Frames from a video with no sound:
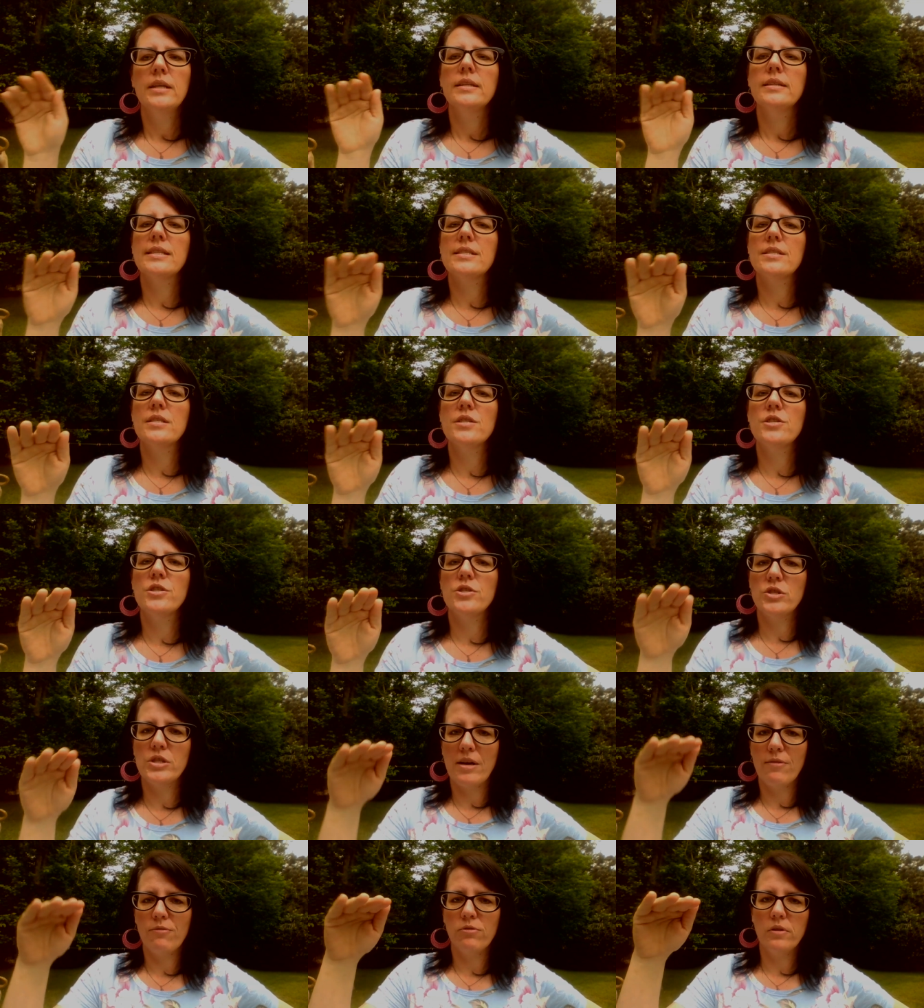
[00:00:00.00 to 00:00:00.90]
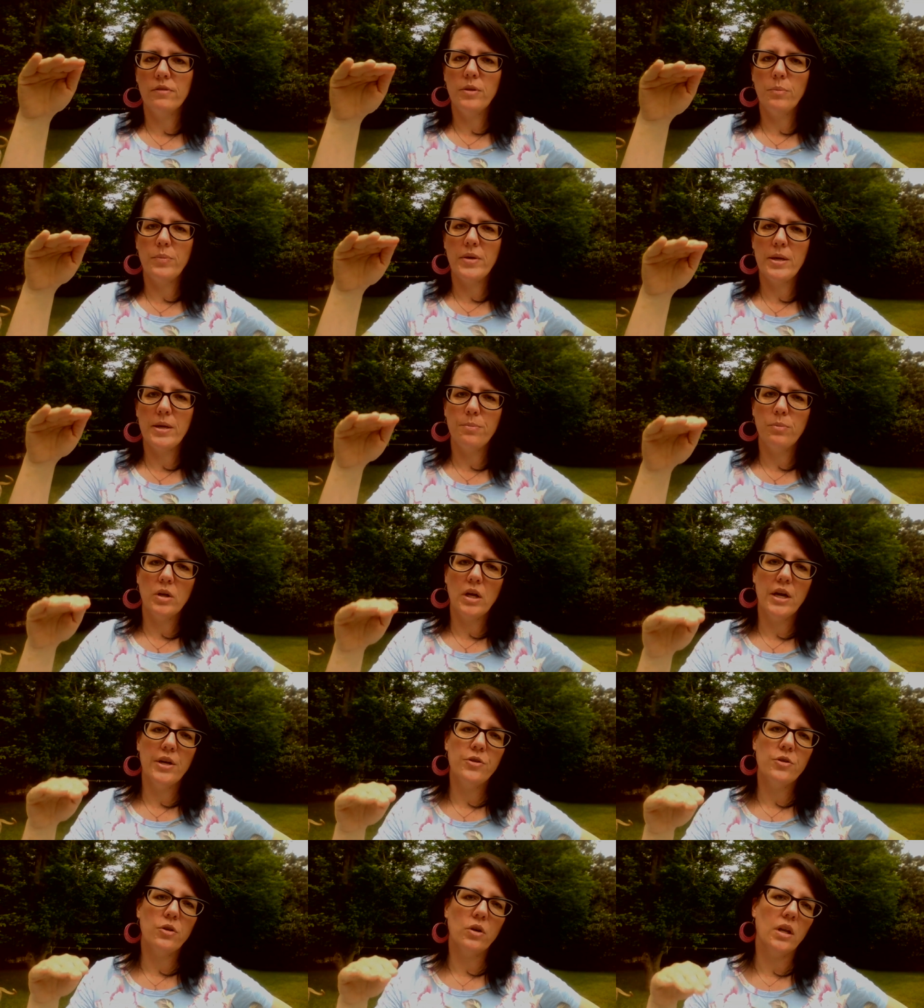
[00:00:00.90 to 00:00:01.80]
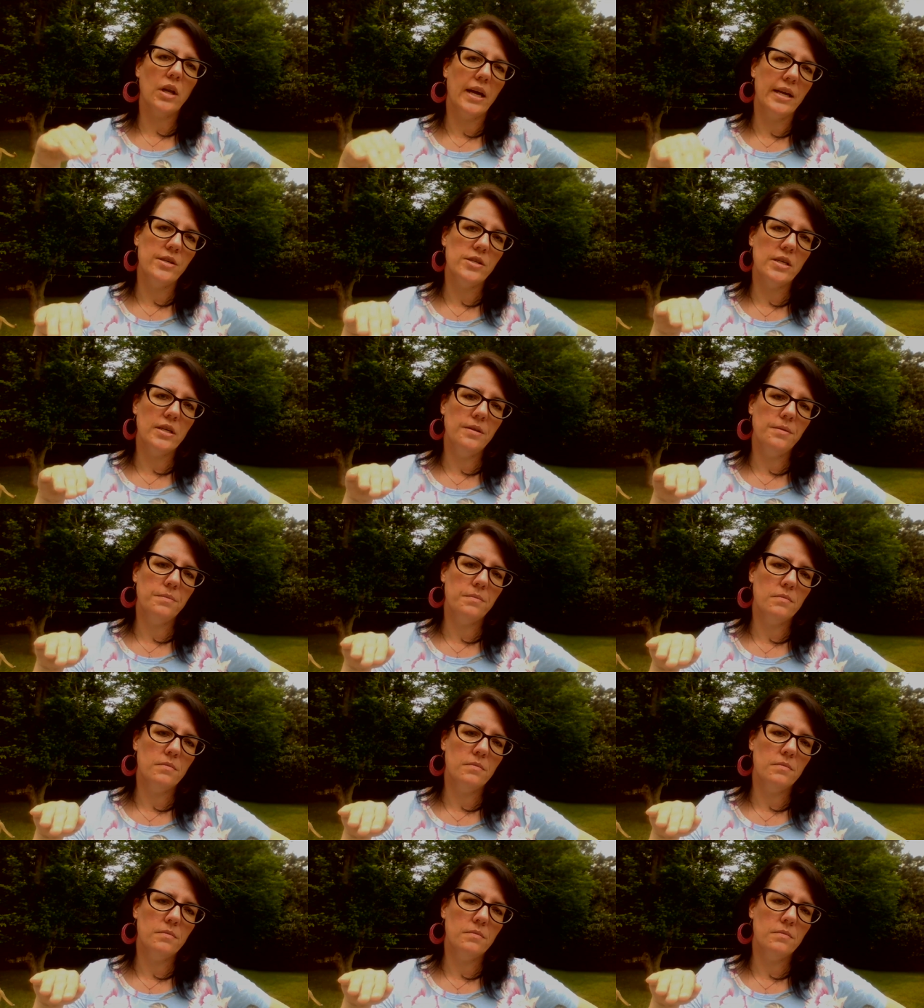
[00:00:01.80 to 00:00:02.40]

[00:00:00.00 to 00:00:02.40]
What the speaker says: Listen to several of the people under London.